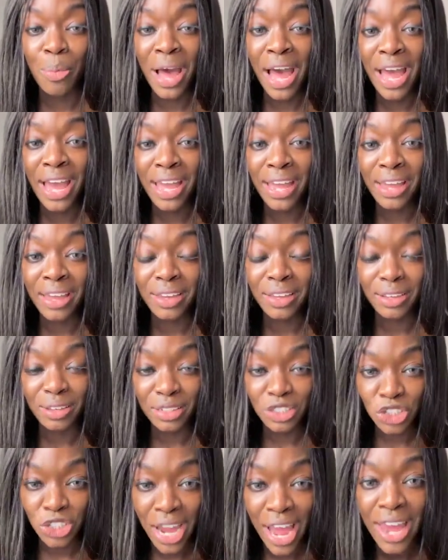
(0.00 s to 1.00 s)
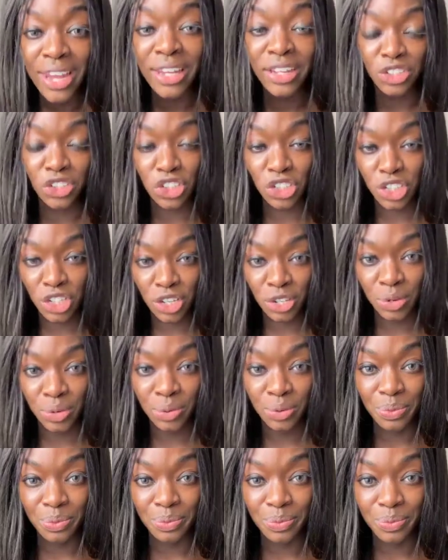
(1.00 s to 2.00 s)
My challenge to
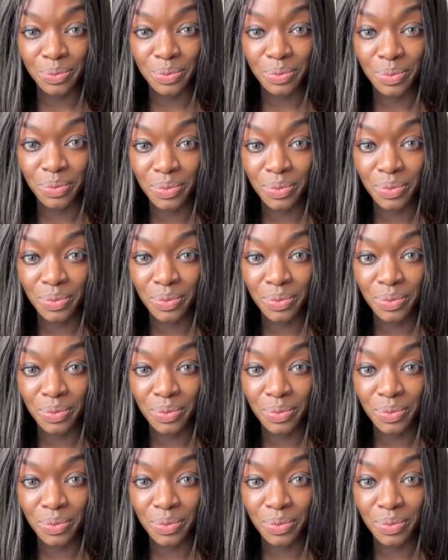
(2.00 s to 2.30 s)
you